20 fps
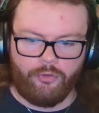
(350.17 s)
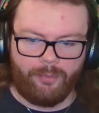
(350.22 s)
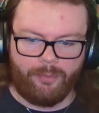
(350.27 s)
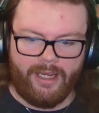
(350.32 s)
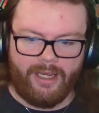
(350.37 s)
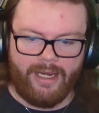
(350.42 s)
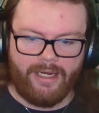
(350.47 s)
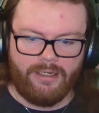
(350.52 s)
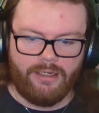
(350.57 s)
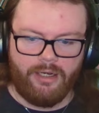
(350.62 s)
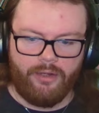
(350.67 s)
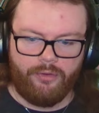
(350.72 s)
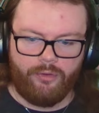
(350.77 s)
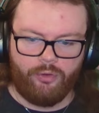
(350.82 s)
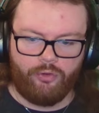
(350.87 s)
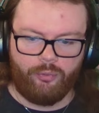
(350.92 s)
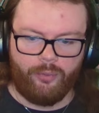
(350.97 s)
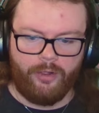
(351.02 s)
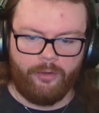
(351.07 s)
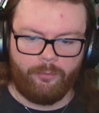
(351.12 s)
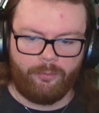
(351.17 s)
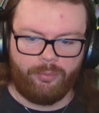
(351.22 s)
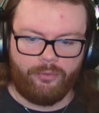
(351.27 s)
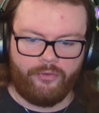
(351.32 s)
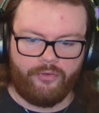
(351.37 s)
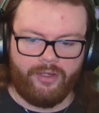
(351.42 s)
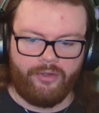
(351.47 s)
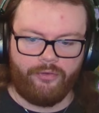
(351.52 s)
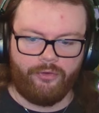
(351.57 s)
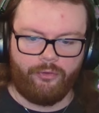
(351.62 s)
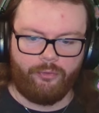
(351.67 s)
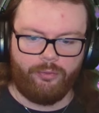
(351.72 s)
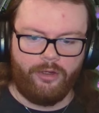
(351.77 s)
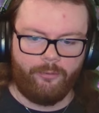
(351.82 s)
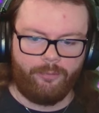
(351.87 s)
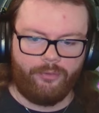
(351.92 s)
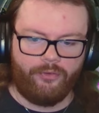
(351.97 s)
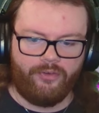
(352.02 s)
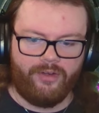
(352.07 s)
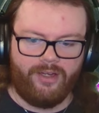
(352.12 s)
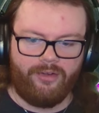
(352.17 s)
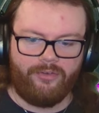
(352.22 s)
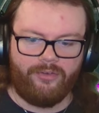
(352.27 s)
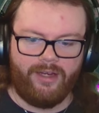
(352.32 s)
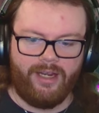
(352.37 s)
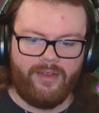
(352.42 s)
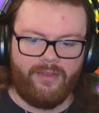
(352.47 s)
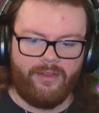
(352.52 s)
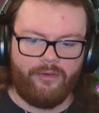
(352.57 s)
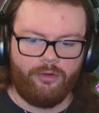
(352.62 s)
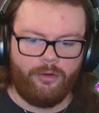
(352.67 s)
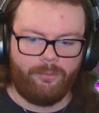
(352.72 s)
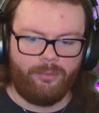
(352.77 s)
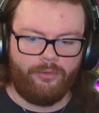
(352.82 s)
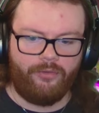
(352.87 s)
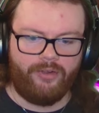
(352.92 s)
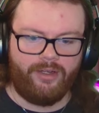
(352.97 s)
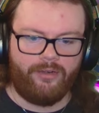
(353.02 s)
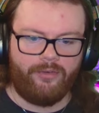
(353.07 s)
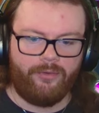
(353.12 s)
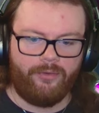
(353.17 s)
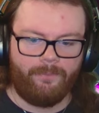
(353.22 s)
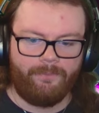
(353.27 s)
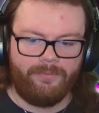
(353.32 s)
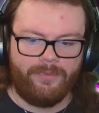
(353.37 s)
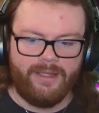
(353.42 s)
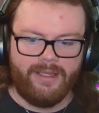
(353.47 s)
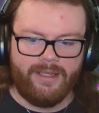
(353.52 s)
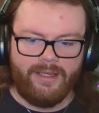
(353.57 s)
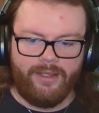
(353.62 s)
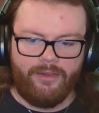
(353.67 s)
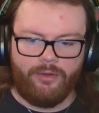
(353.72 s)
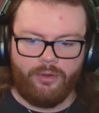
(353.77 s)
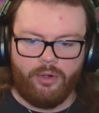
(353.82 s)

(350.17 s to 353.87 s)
by another 12%. So 12% and then 12%. There